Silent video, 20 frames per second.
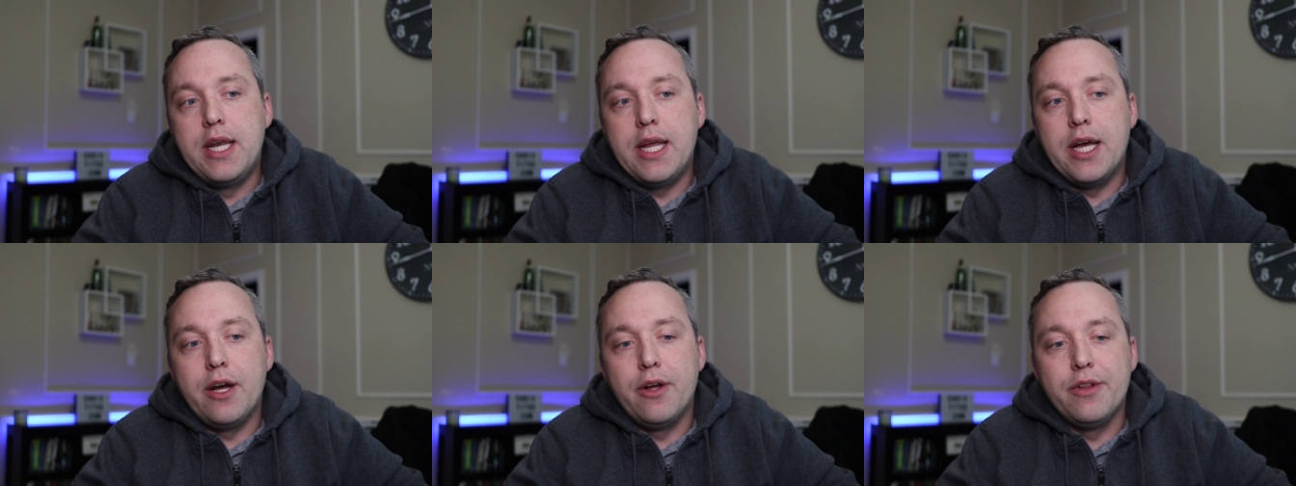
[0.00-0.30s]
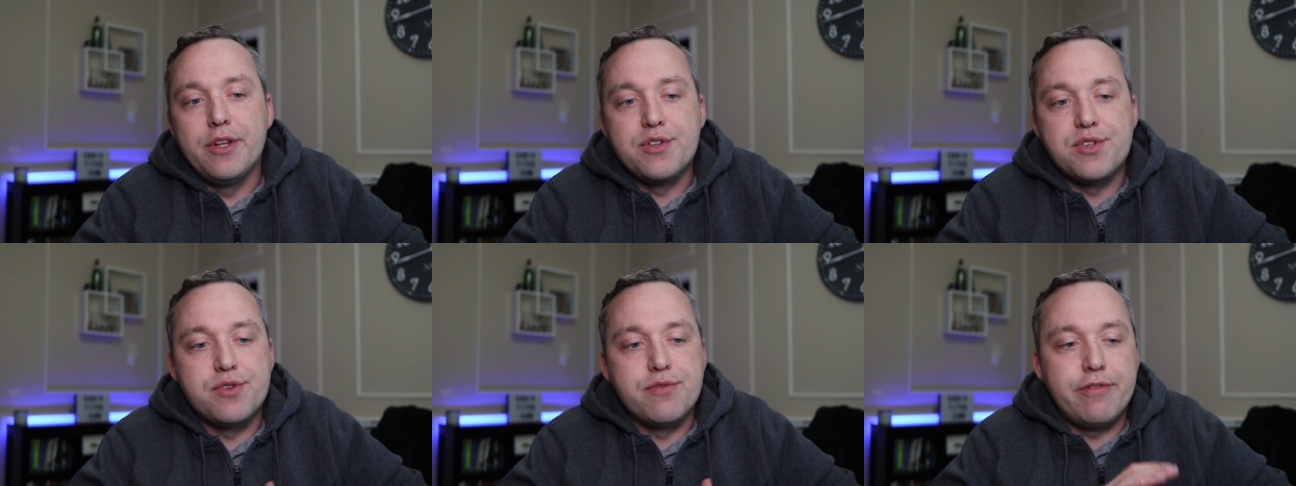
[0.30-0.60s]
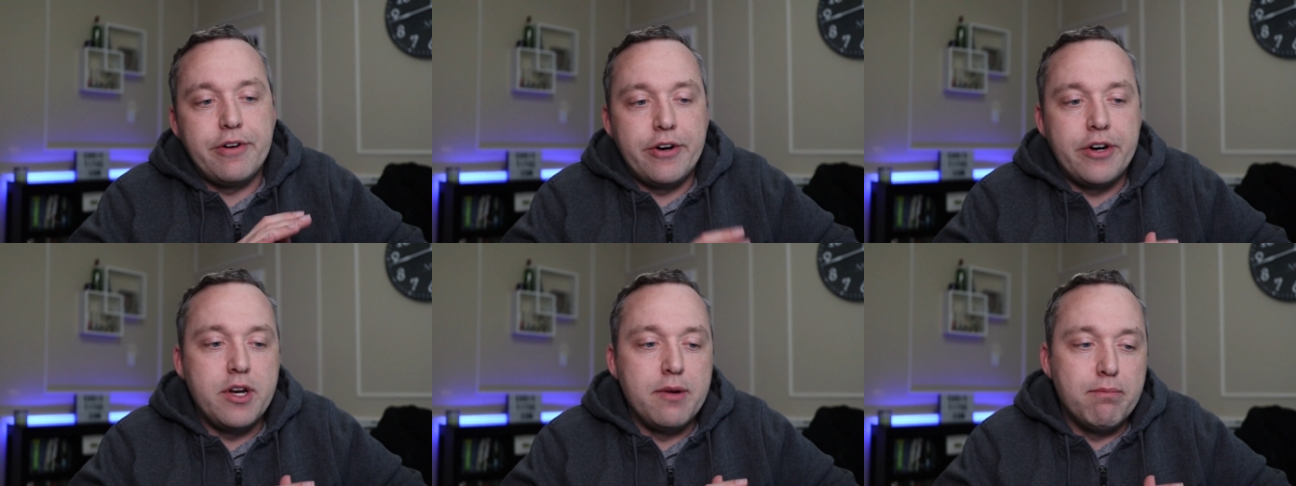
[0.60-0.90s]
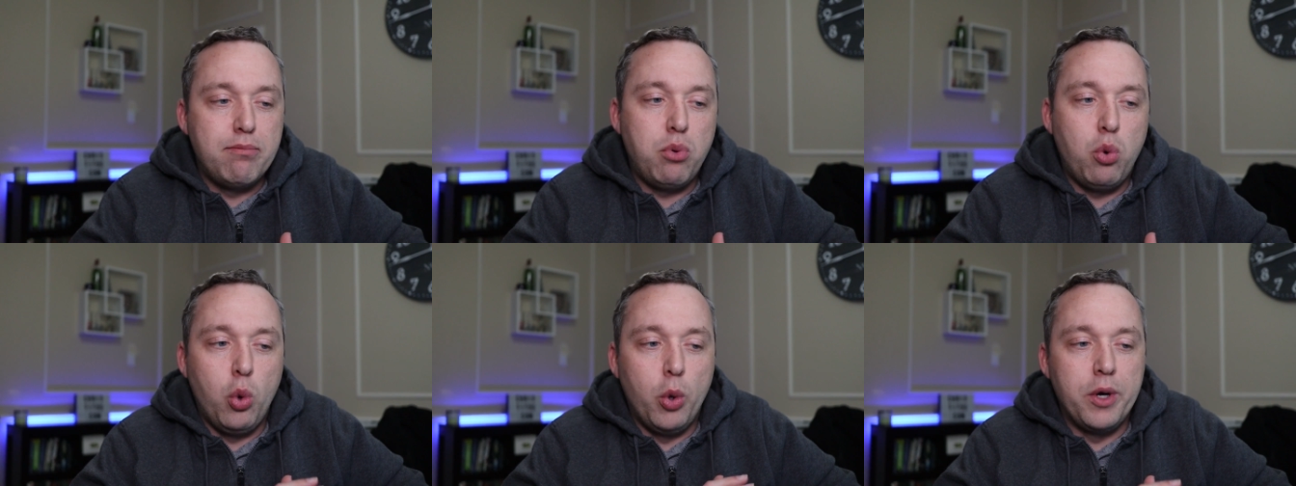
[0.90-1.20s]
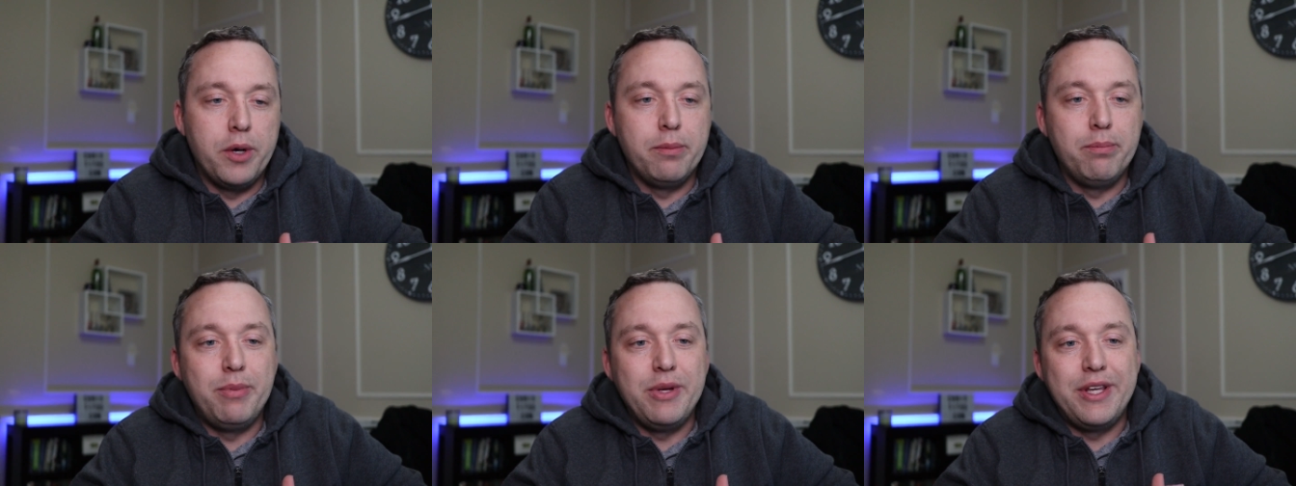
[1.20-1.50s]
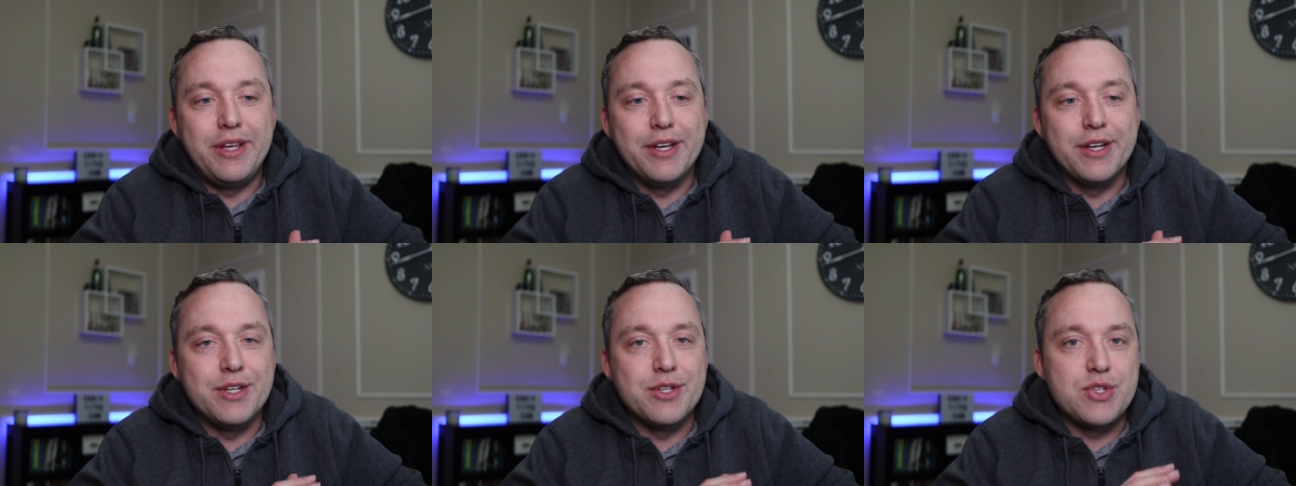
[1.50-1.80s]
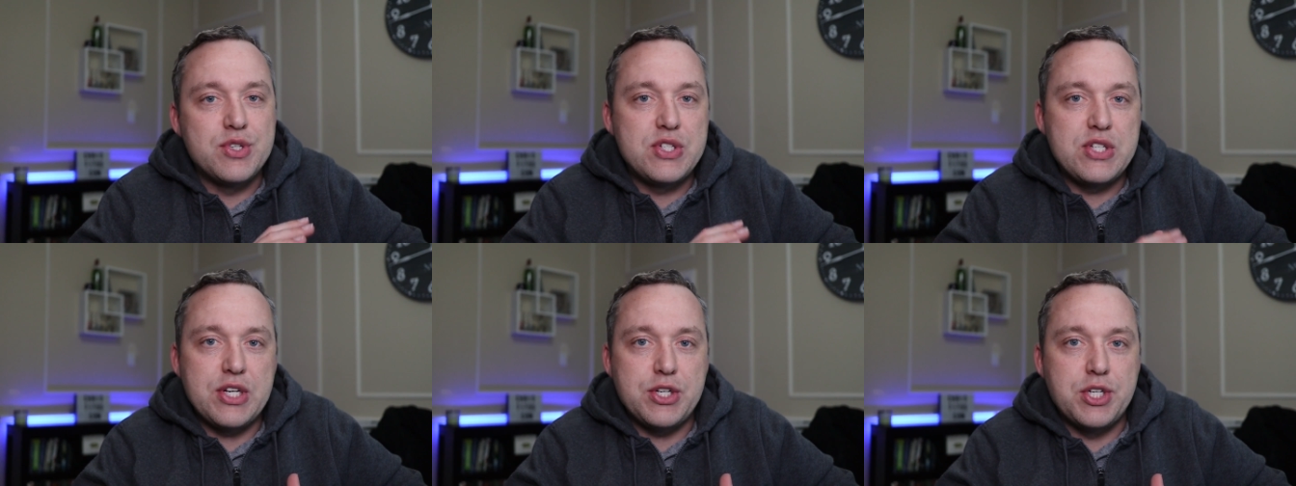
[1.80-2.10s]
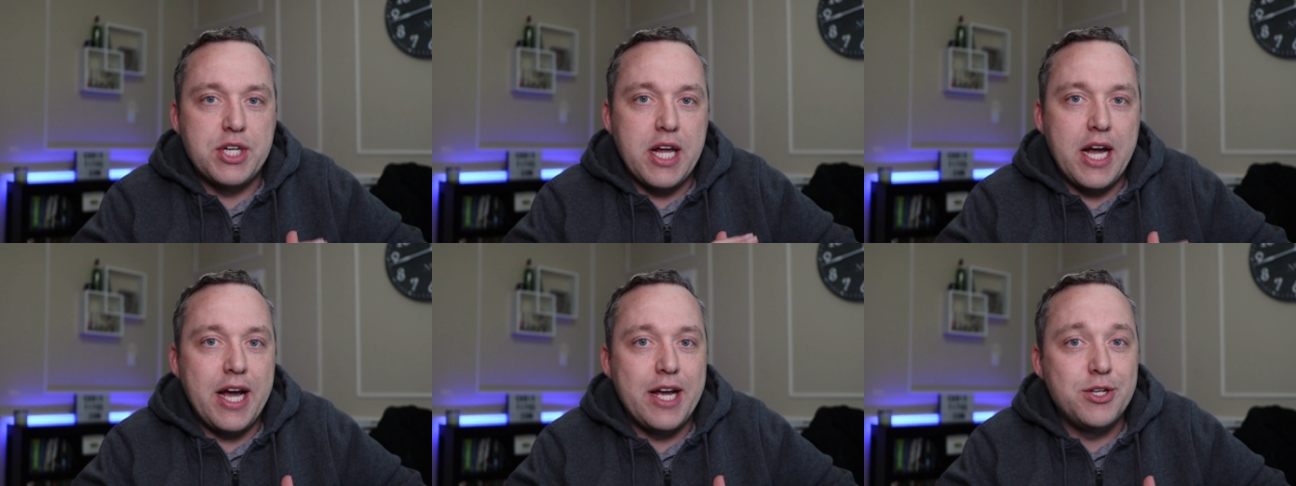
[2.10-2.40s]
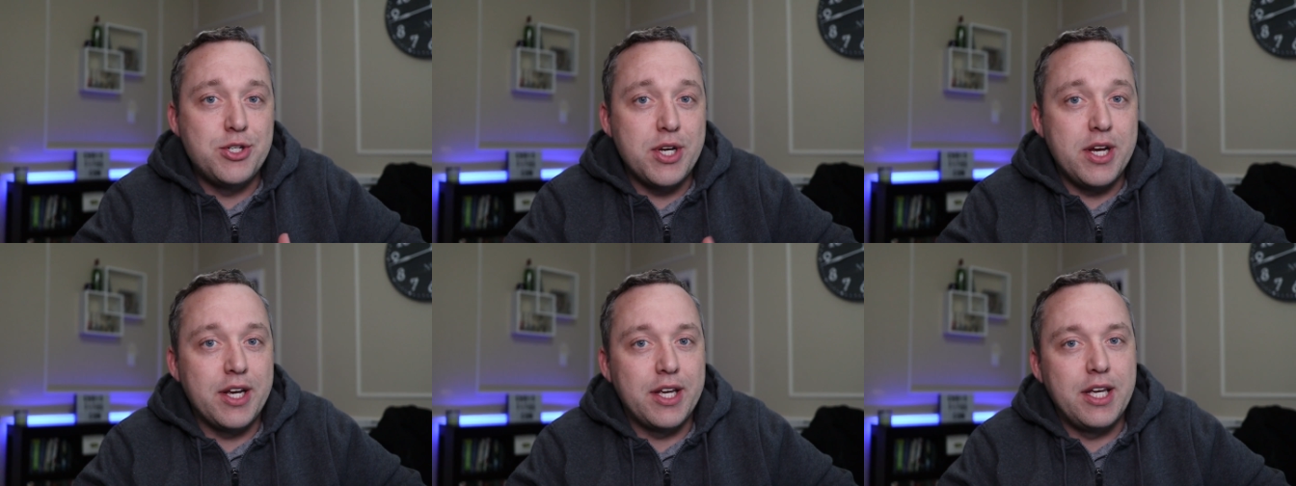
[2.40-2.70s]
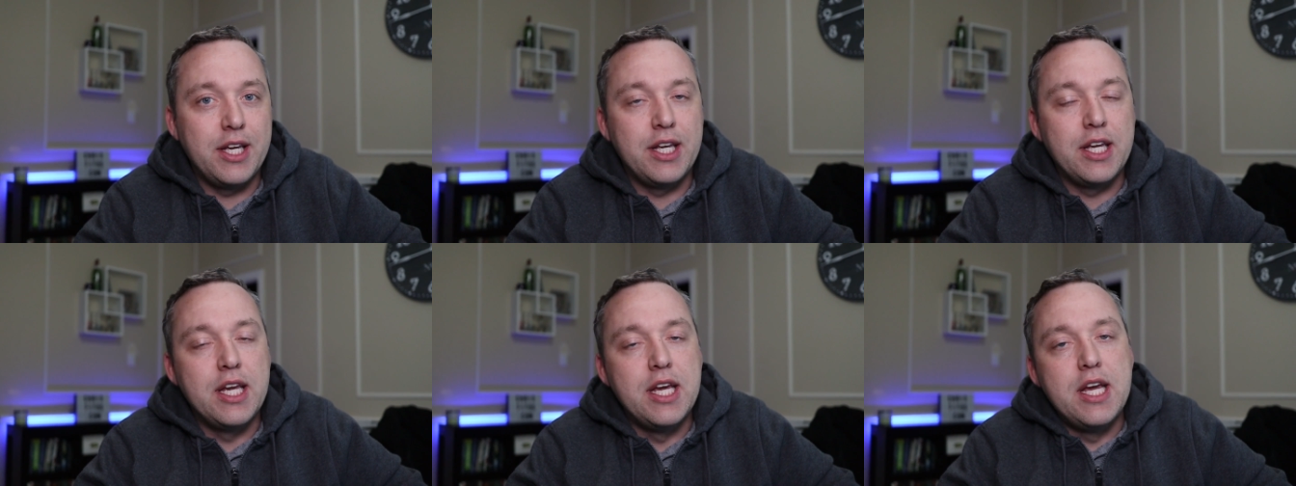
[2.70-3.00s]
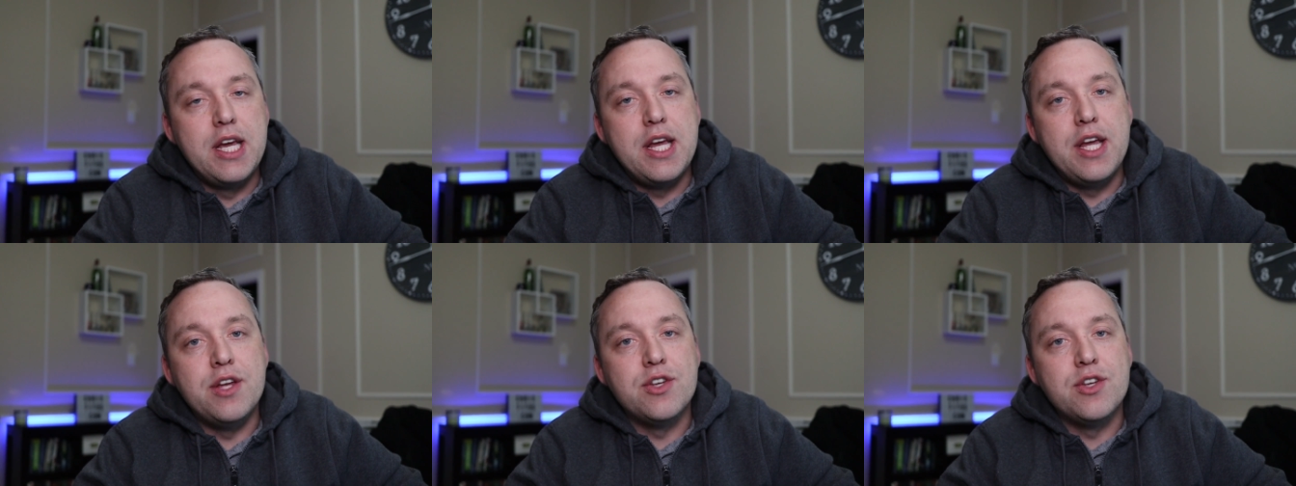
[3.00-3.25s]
Now, this is very important because session hijacking